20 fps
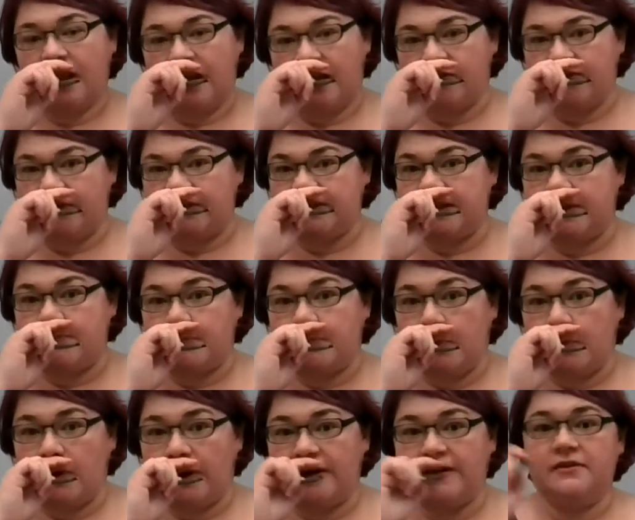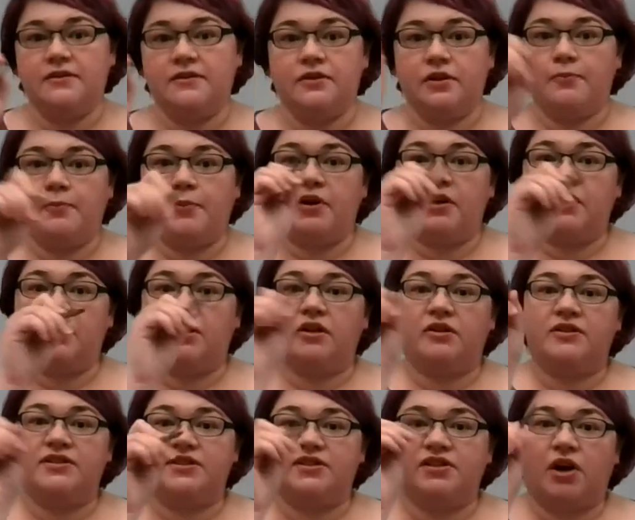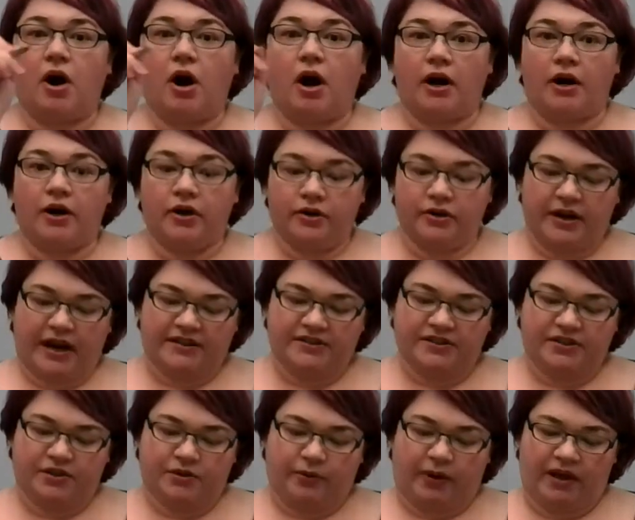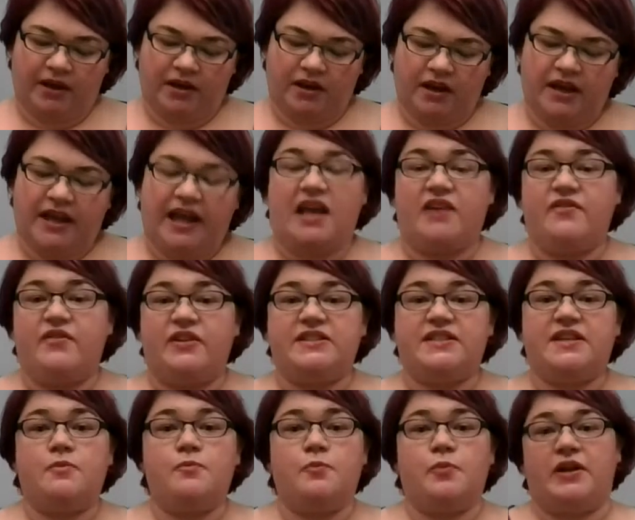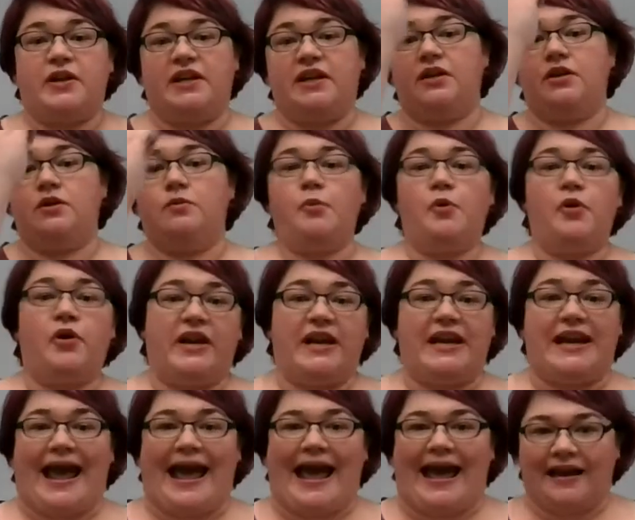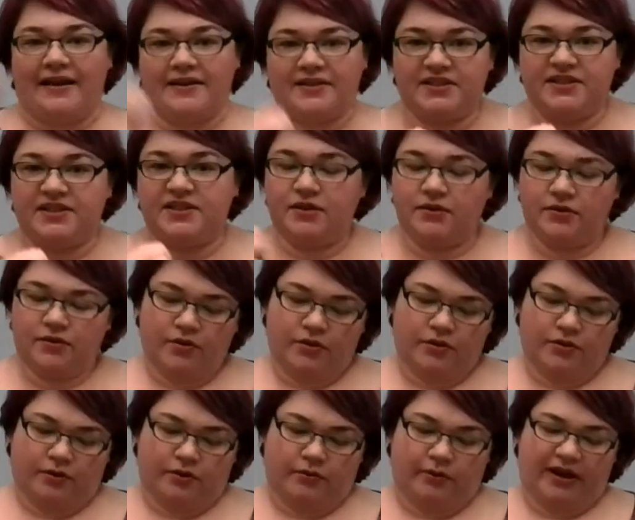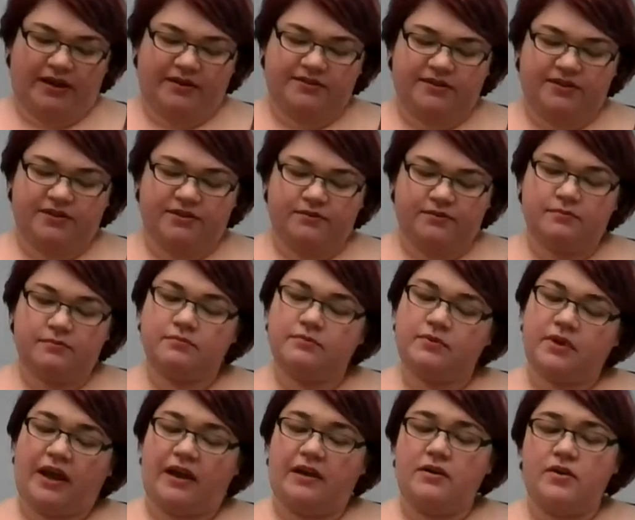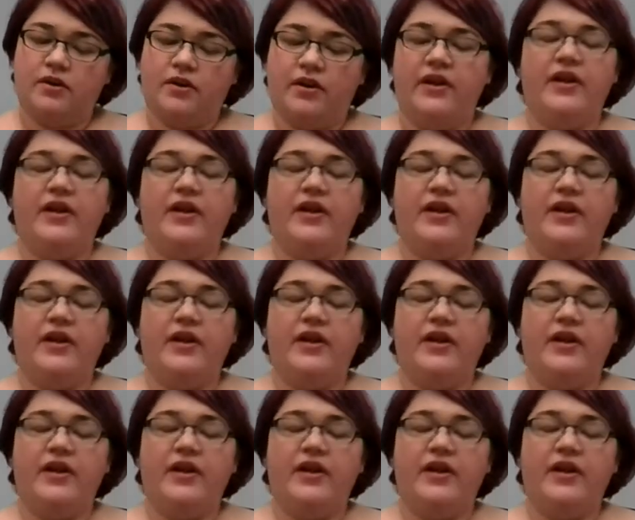If it's important, you put a little star next to it. If it's completed, you put an X through it, okay?